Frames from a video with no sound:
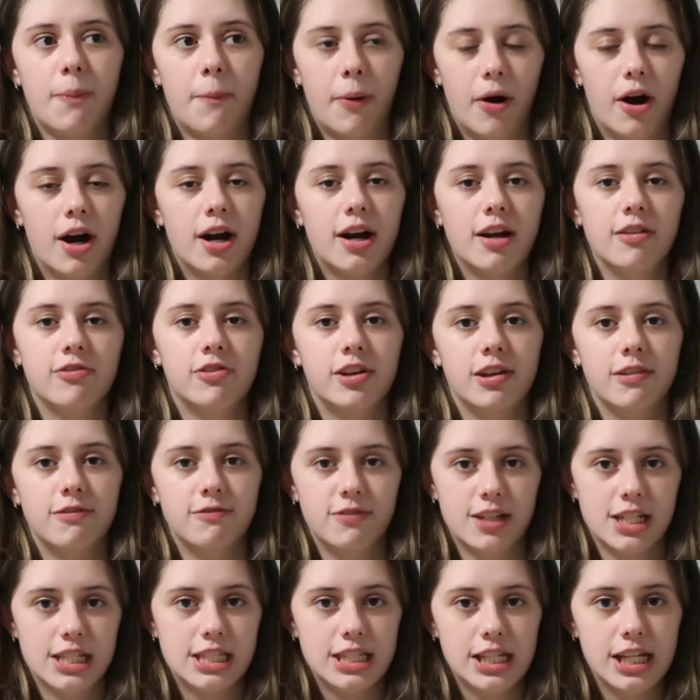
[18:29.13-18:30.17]
the part of
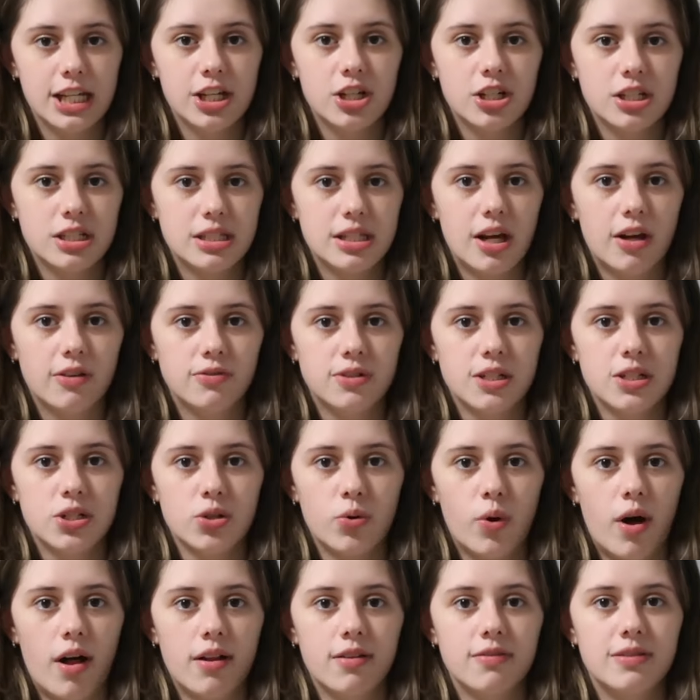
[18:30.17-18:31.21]
convincing yourself to
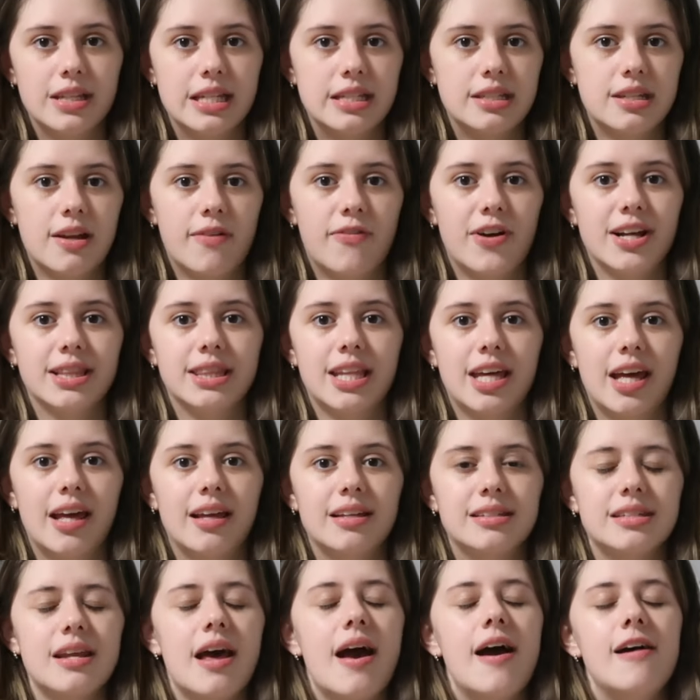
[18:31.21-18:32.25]
do all of these different
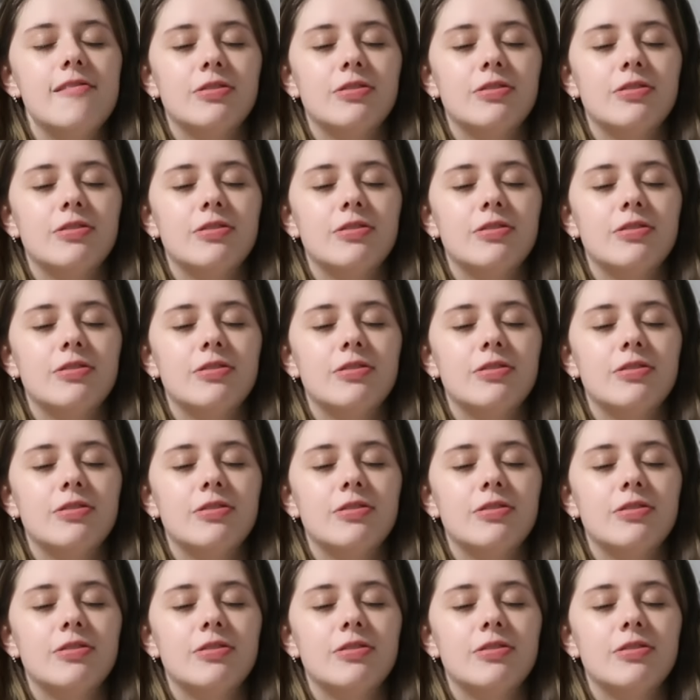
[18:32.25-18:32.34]
things